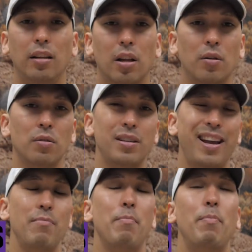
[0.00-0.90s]
loans
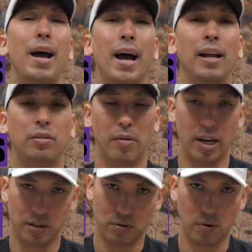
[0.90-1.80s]
and bad
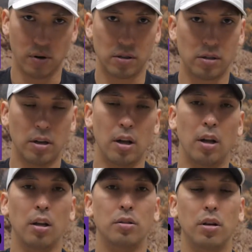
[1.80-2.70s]
credit scores.
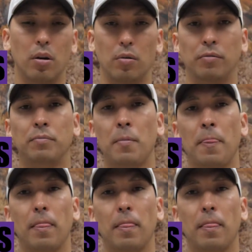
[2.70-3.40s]
So